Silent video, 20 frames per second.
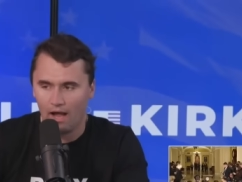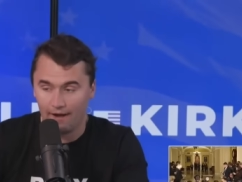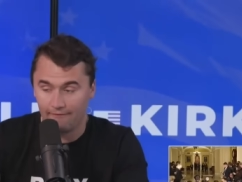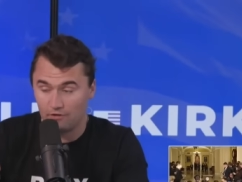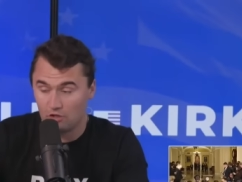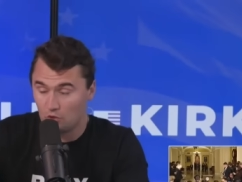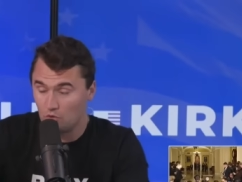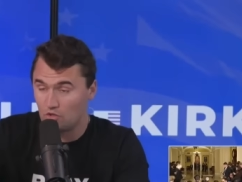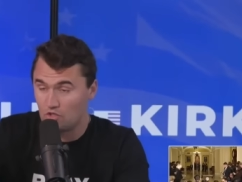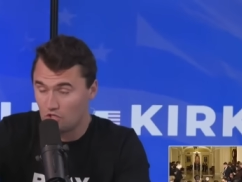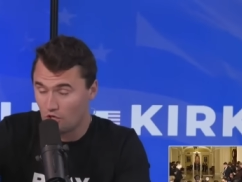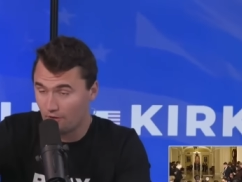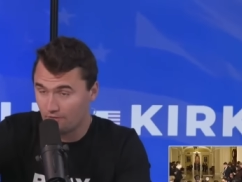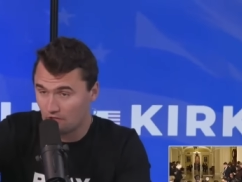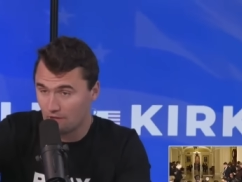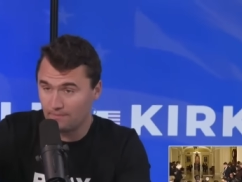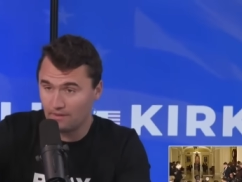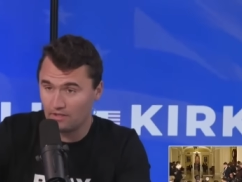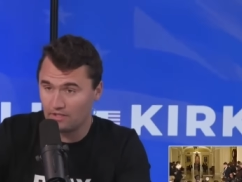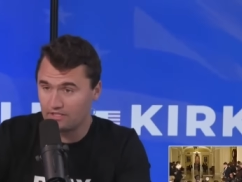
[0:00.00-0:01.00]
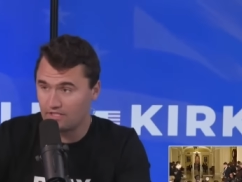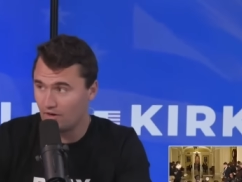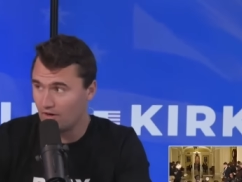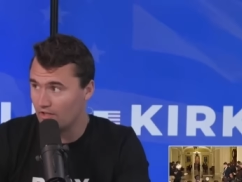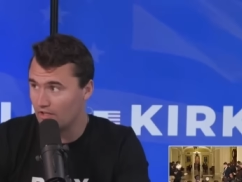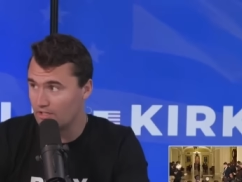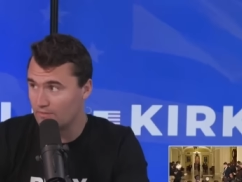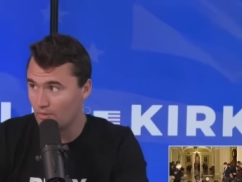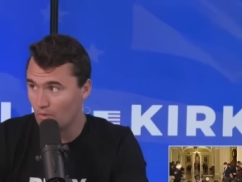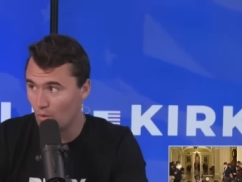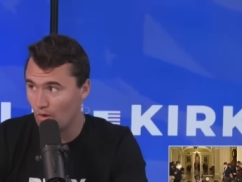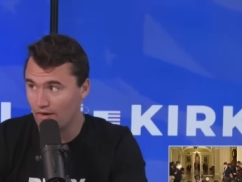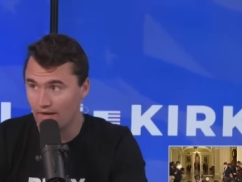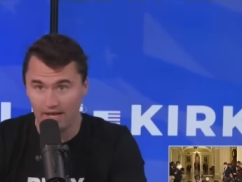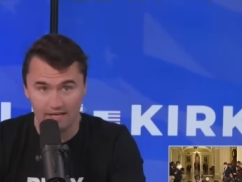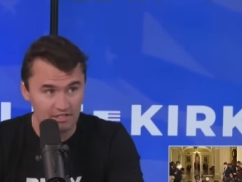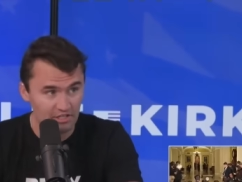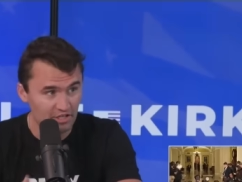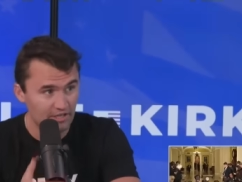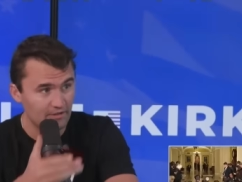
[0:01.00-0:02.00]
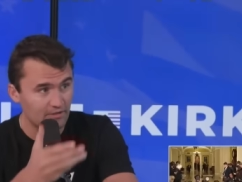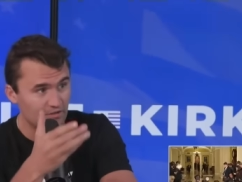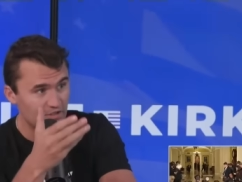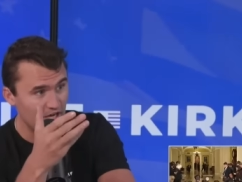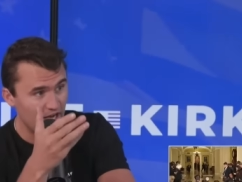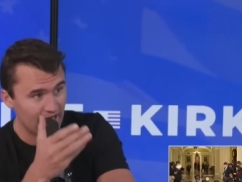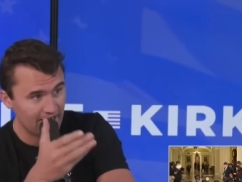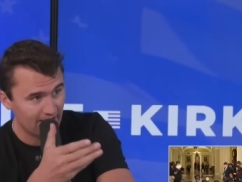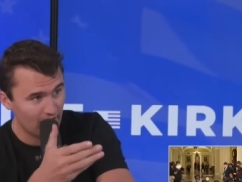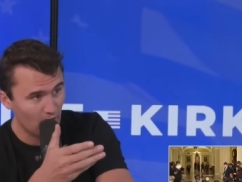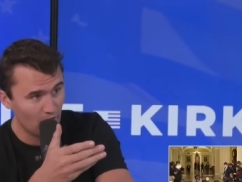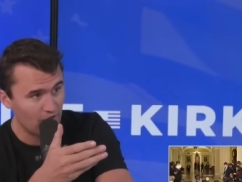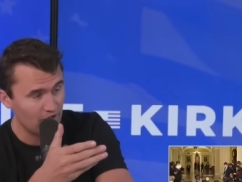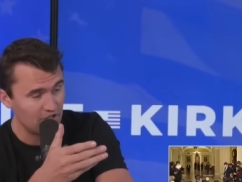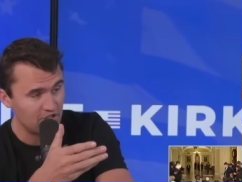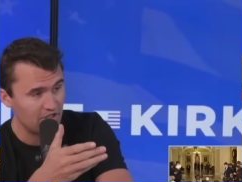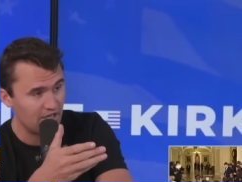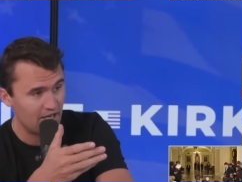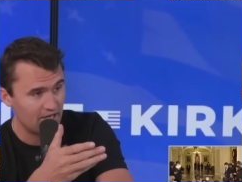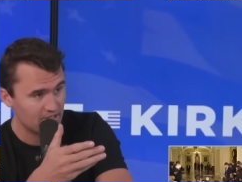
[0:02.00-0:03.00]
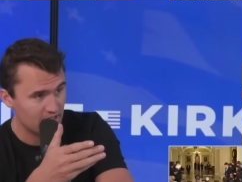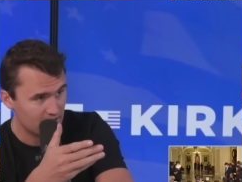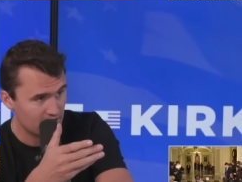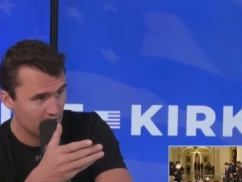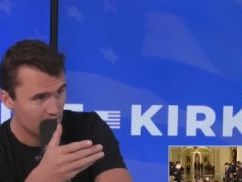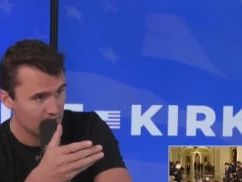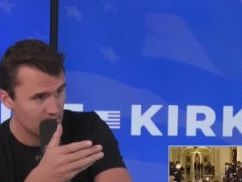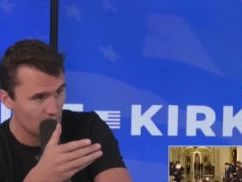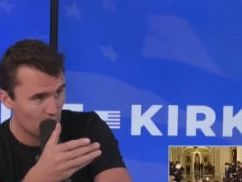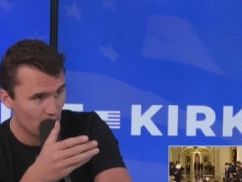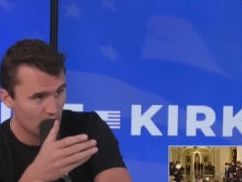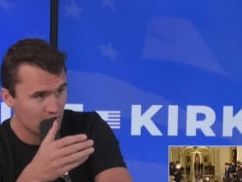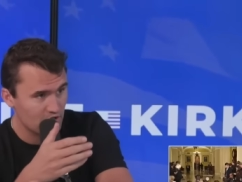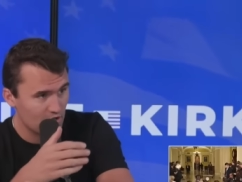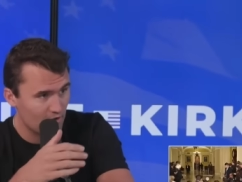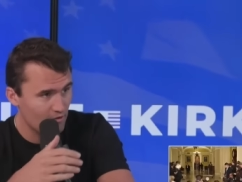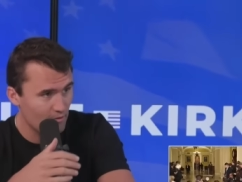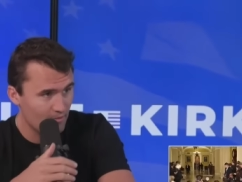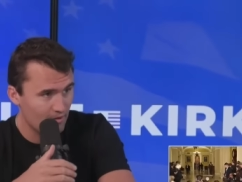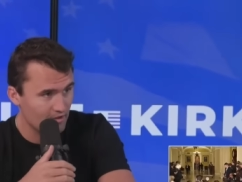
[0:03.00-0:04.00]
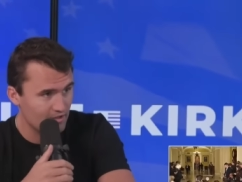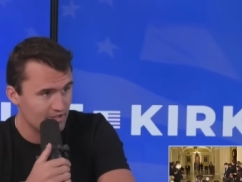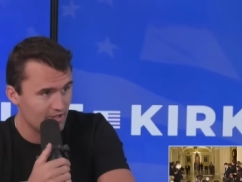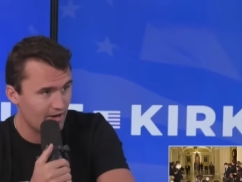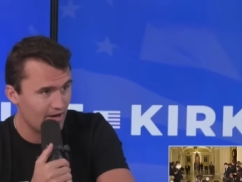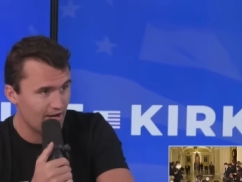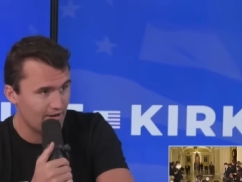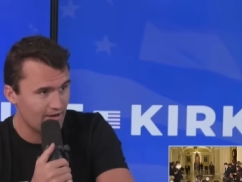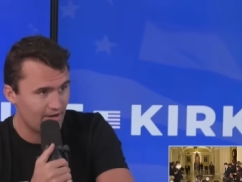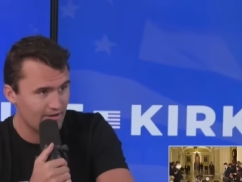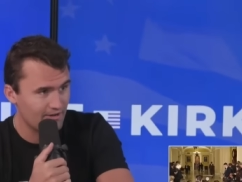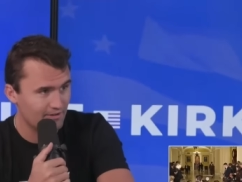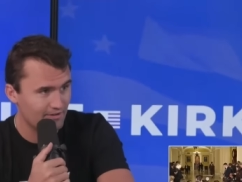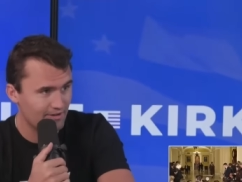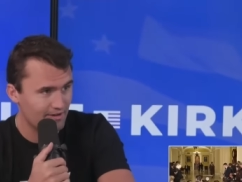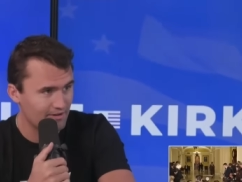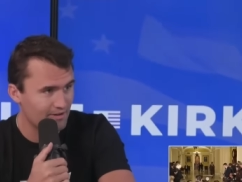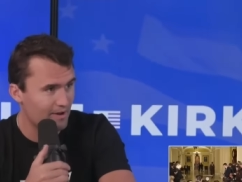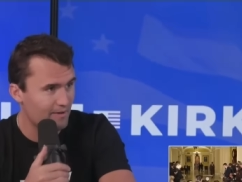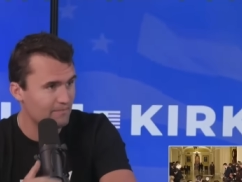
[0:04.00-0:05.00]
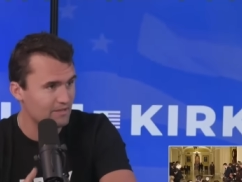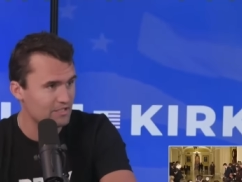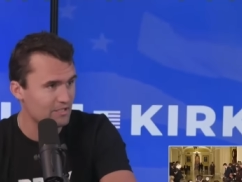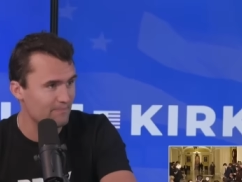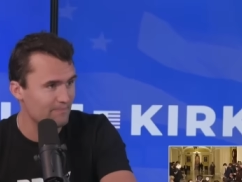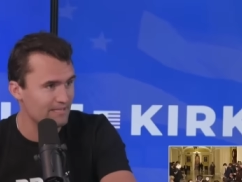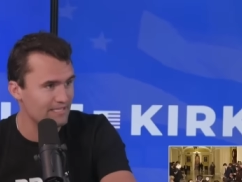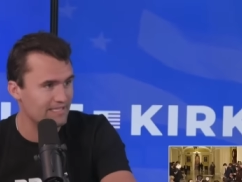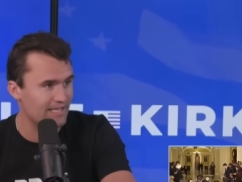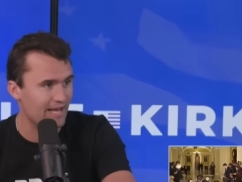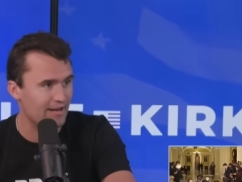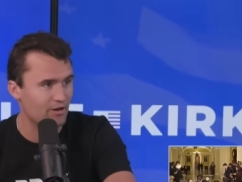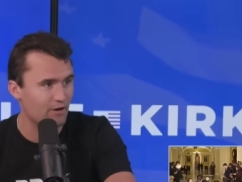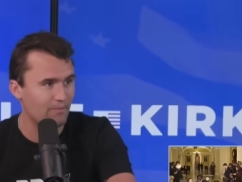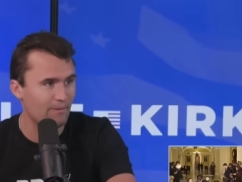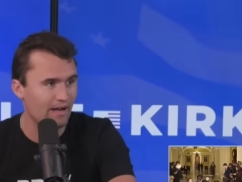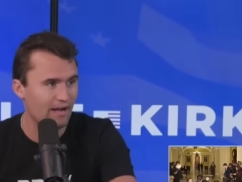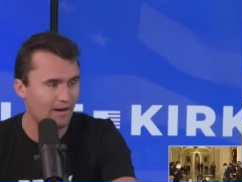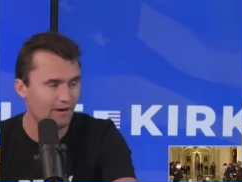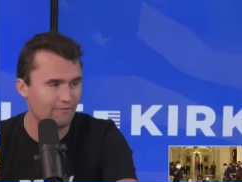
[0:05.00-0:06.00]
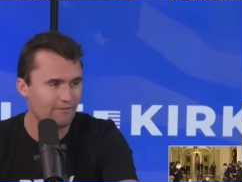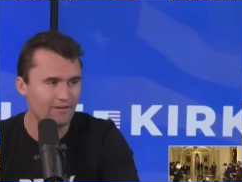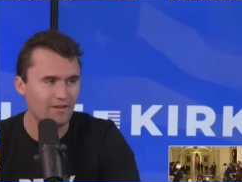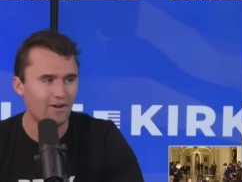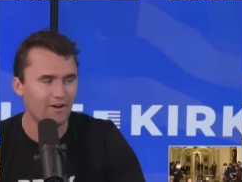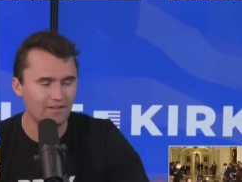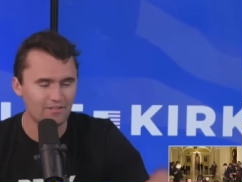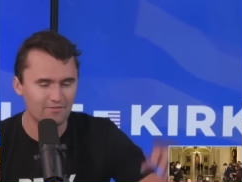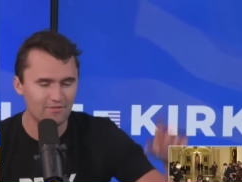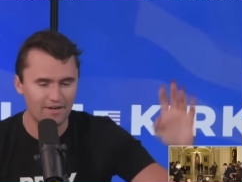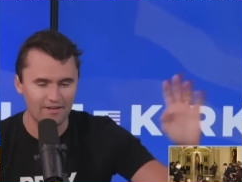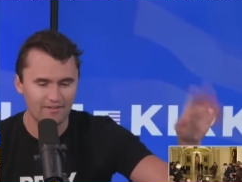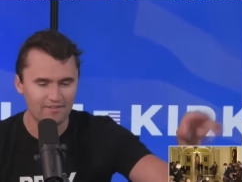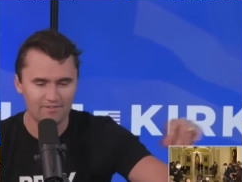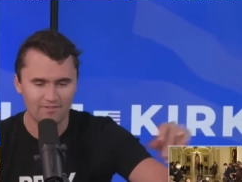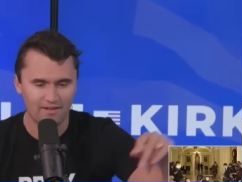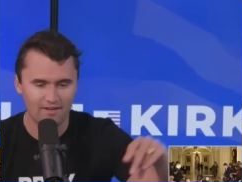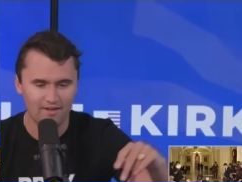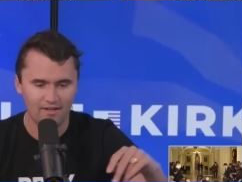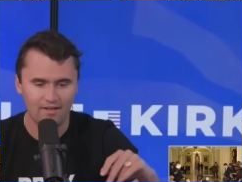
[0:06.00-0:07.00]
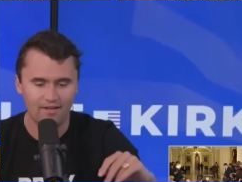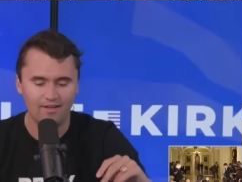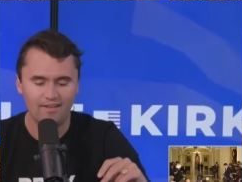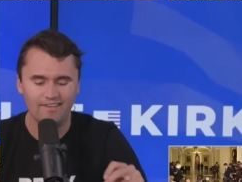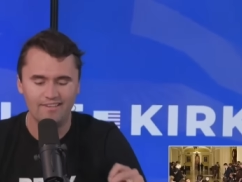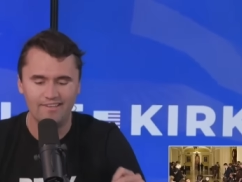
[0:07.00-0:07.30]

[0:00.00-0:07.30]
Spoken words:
Have you served the military, Elizabeth Warren? Has she? Jack, I don't think she has. Has Elizabeth Warren served in the military? I must have missed that in her biography. No, it's fine. It's fine.